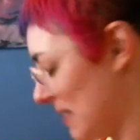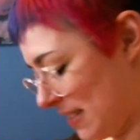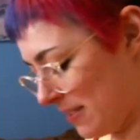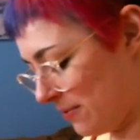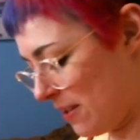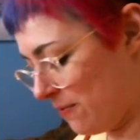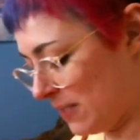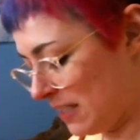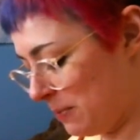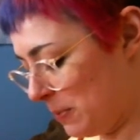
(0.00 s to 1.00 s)
Fluffy
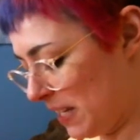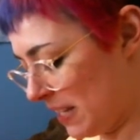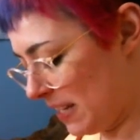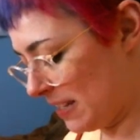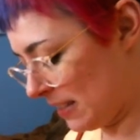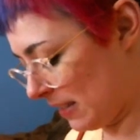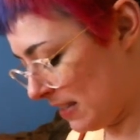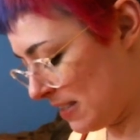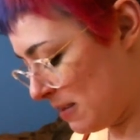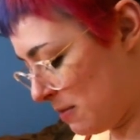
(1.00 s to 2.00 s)
sleepy kitties. That's
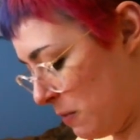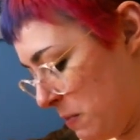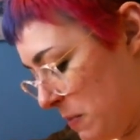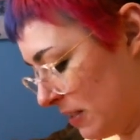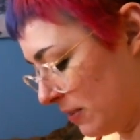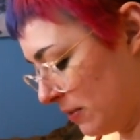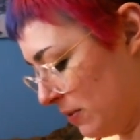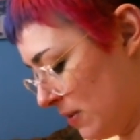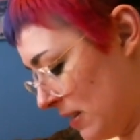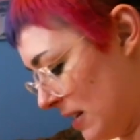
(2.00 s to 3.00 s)
gonna be me soon.
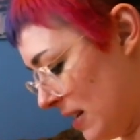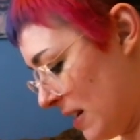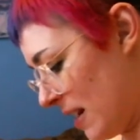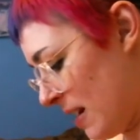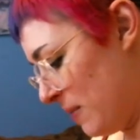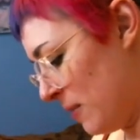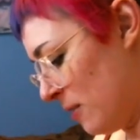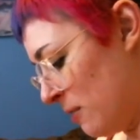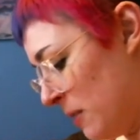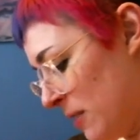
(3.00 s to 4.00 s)
I'm going to
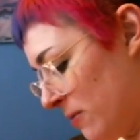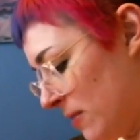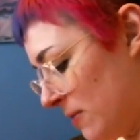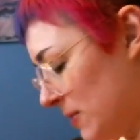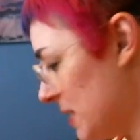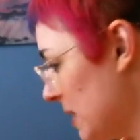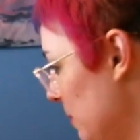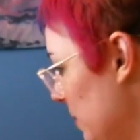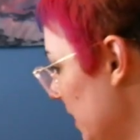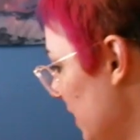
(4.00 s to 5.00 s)
be a fluffy sleepy kitty.